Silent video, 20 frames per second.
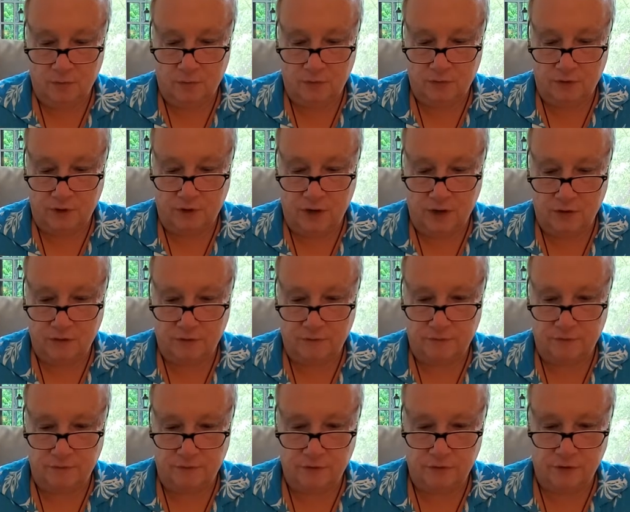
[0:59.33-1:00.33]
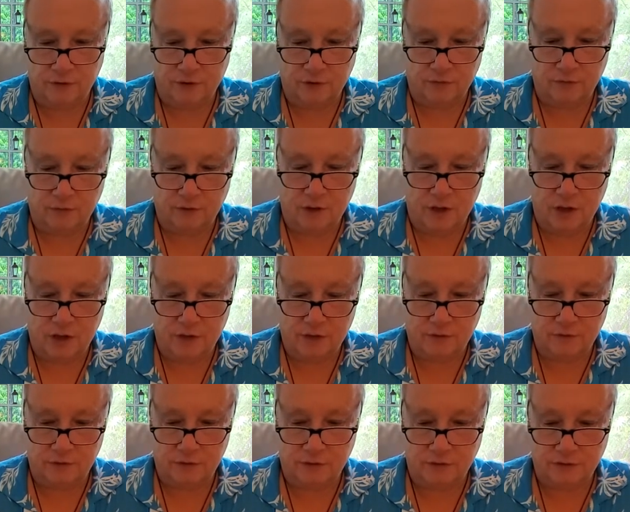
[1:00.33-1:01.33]
but they got the feeling of a lot
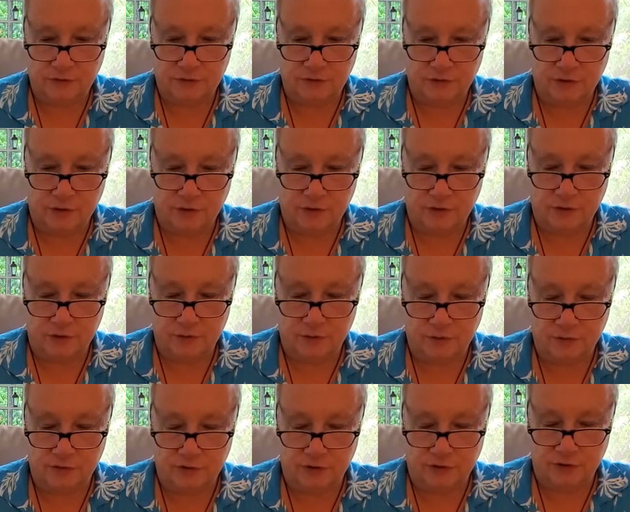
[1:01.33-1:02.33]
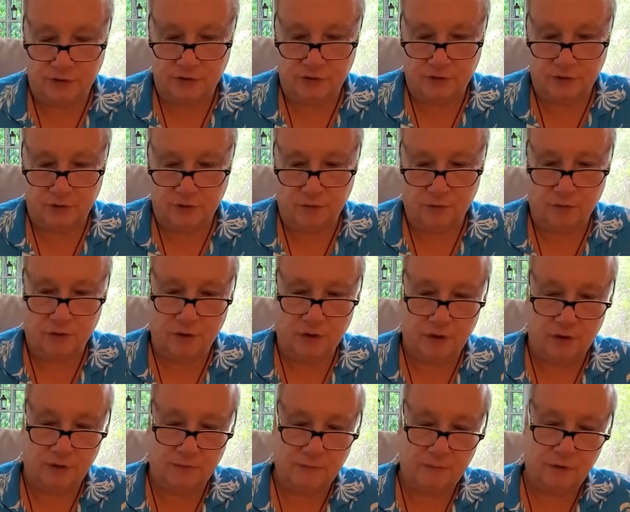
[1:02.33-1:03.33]
of uh, sun energy, you know. And
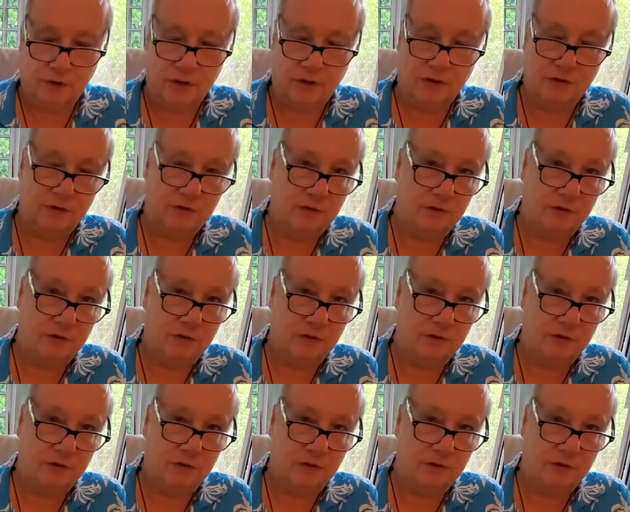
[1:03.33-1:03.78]
I, I, you